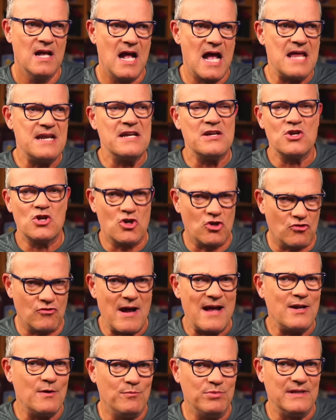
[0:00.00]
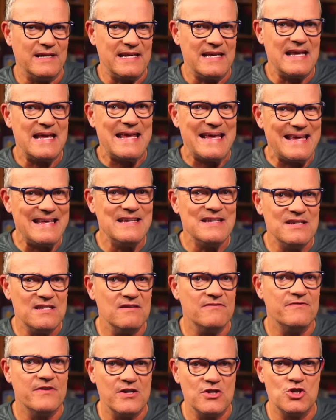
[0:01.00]
an incredibly
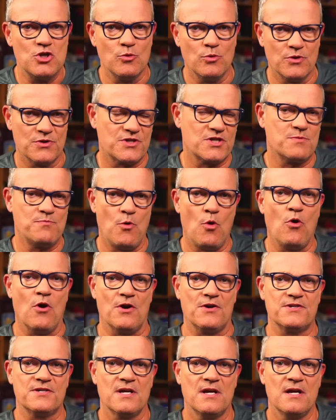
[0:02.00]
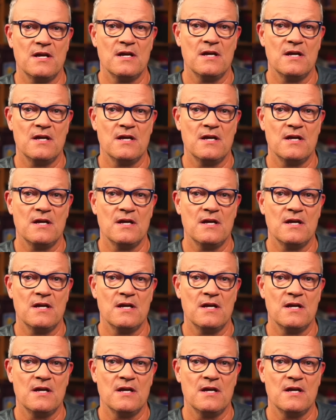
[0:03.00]
individual sport,